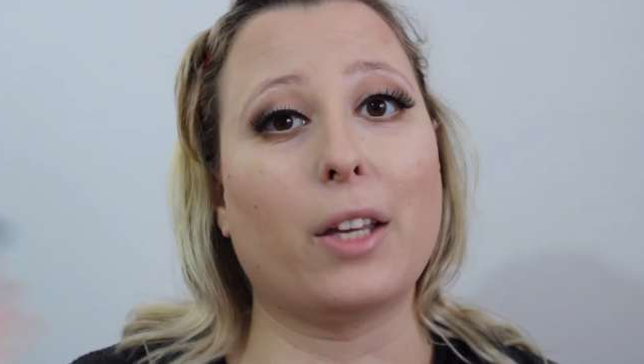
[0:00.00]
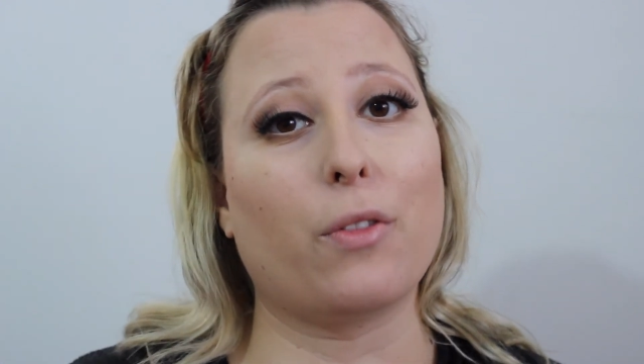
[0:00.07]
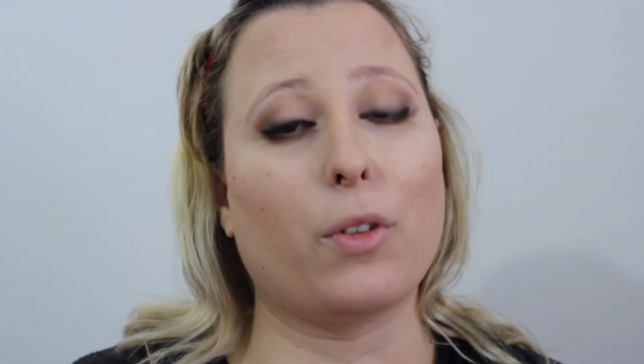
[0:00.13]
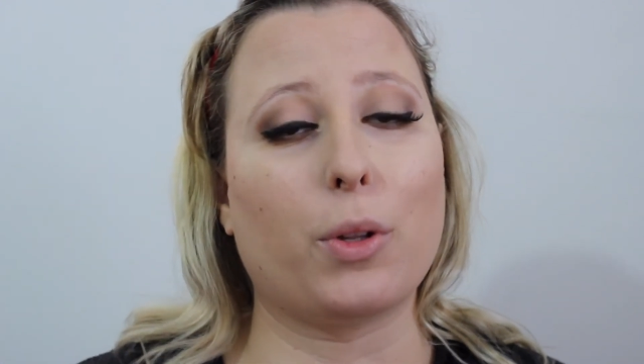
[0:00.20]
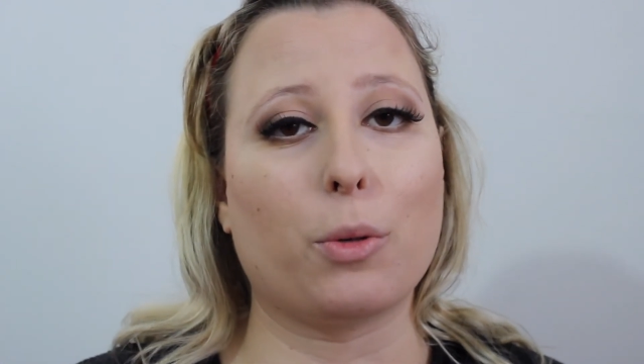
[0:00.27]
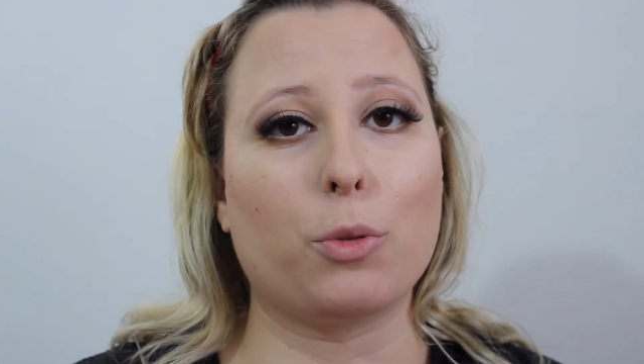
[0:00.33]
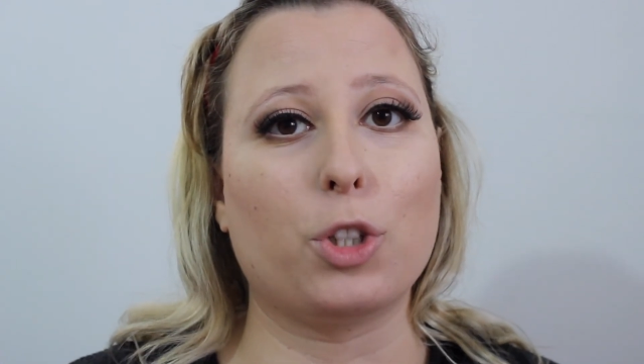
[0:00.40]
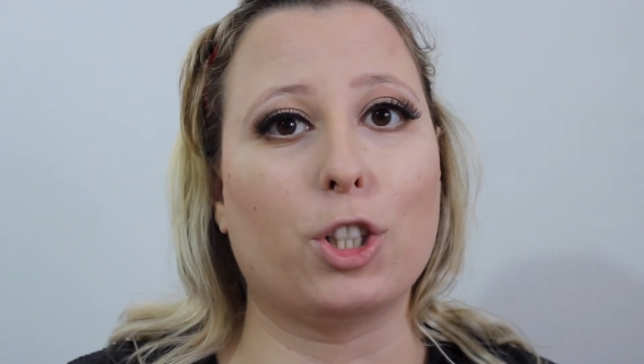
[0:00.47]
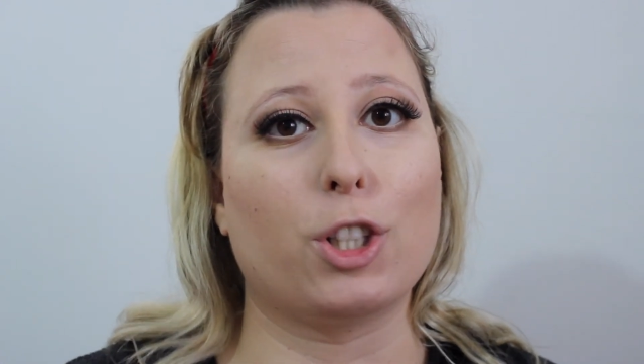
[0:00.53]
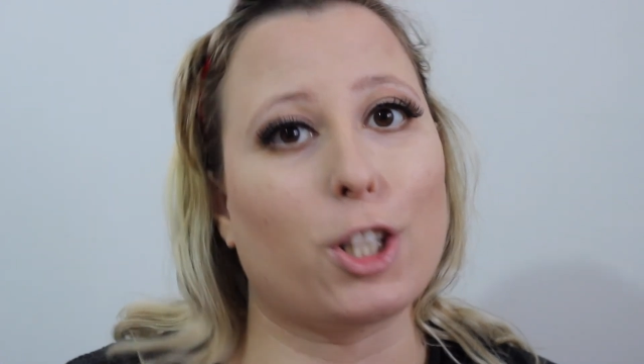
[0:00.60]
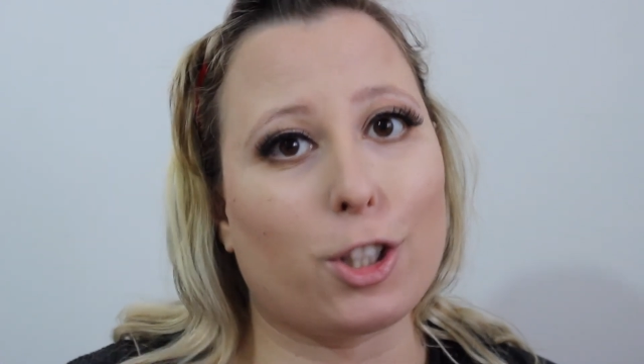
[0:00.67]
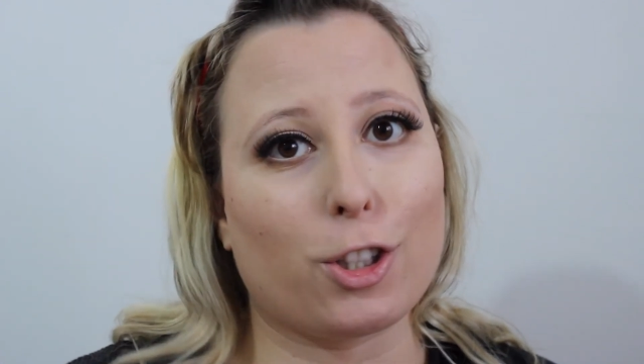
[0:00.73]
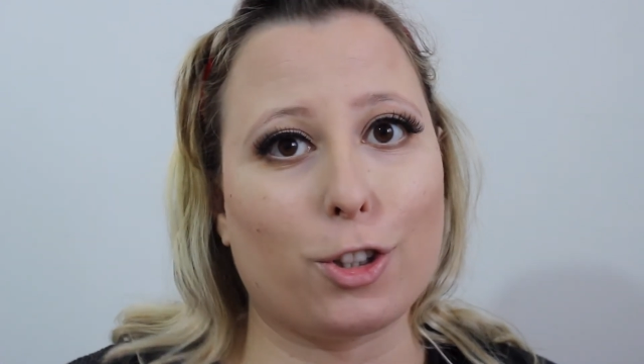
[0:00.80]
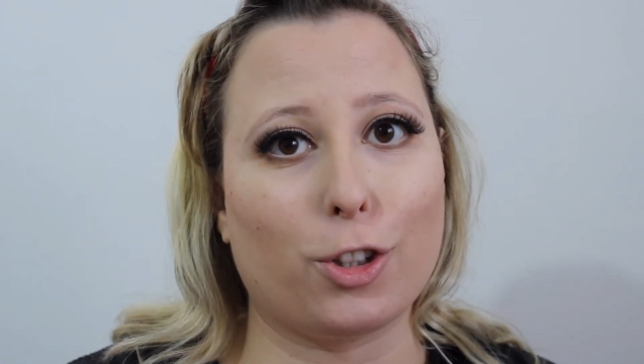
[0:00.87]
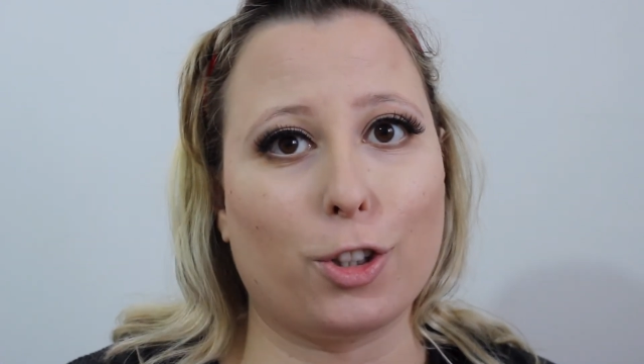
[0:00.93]
even though she
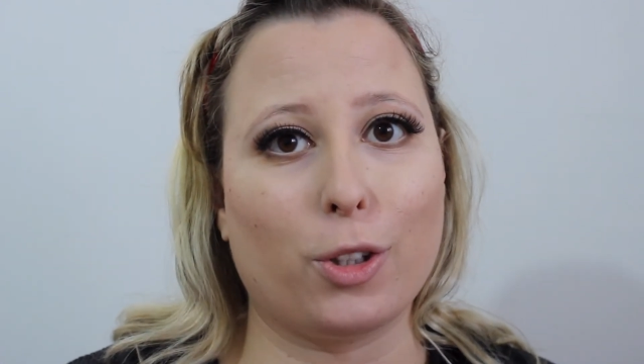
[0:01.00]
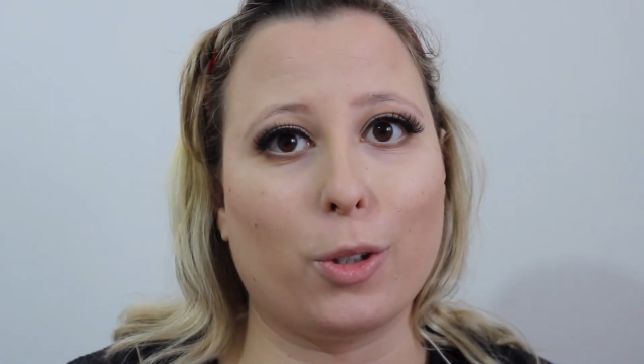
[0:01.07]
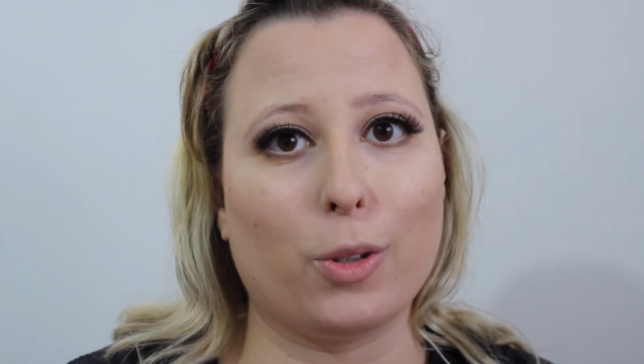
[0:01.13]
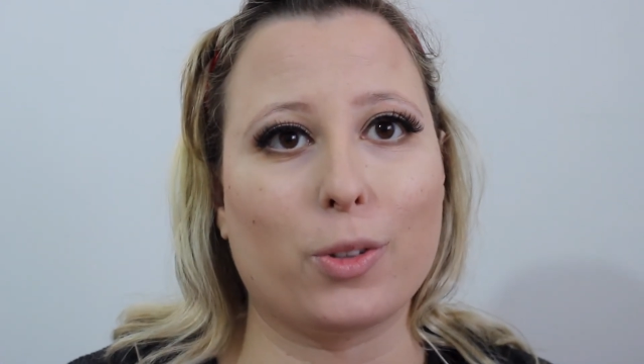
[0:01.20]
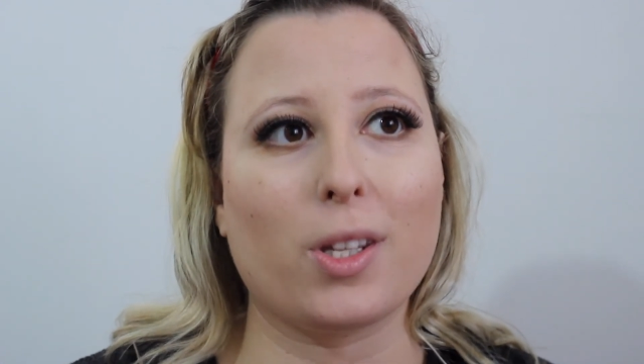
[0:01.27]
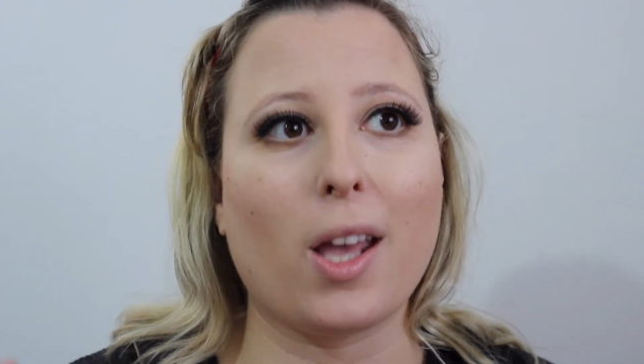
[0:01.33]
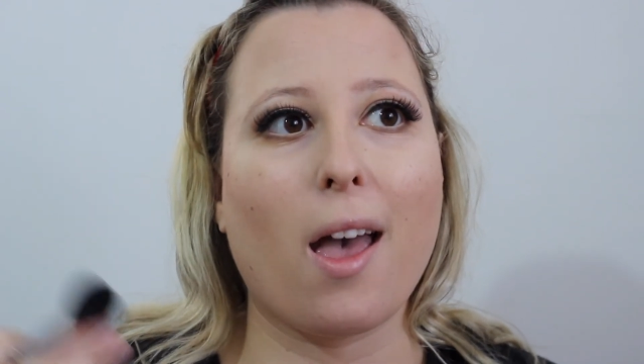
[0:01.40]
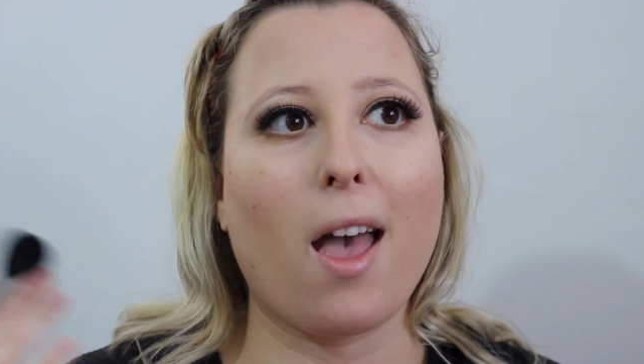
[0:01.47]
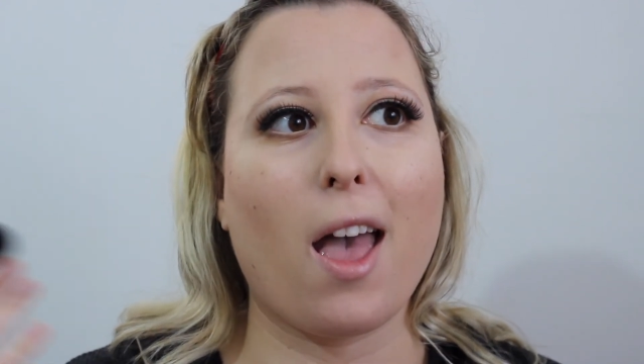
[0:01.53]
doesn't use